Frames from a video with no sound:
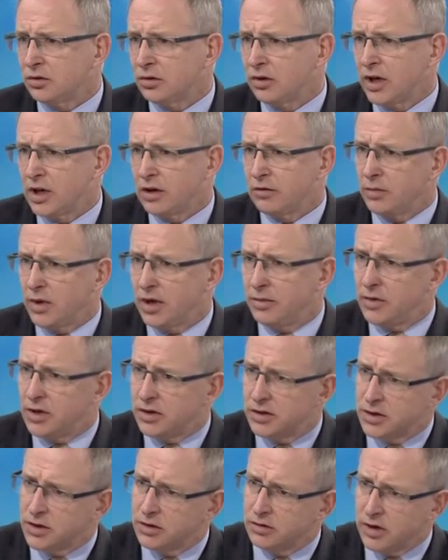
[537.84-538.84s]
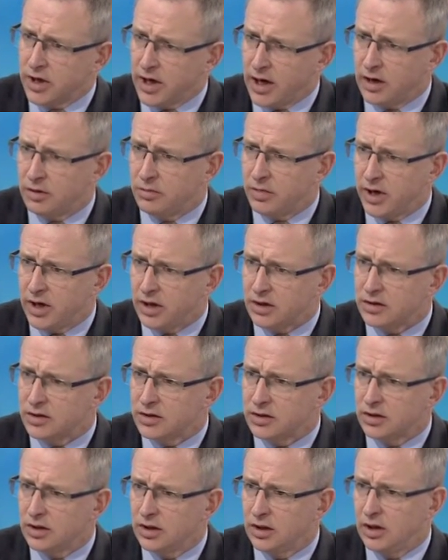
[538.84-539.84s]
or any of my ministerial
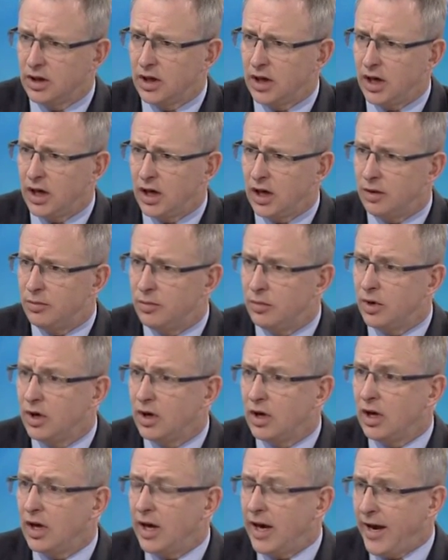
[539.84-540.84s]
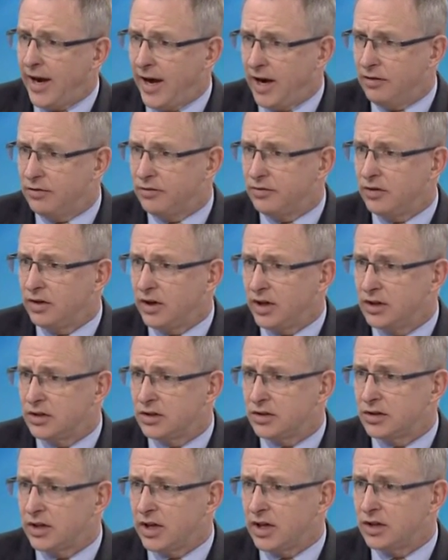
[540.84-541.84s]
counterparts have
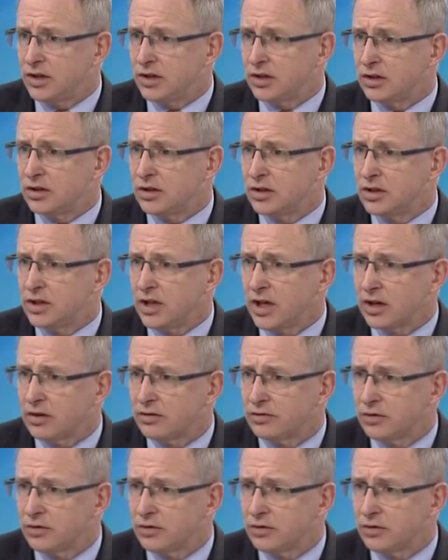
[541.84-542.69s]
legislation to take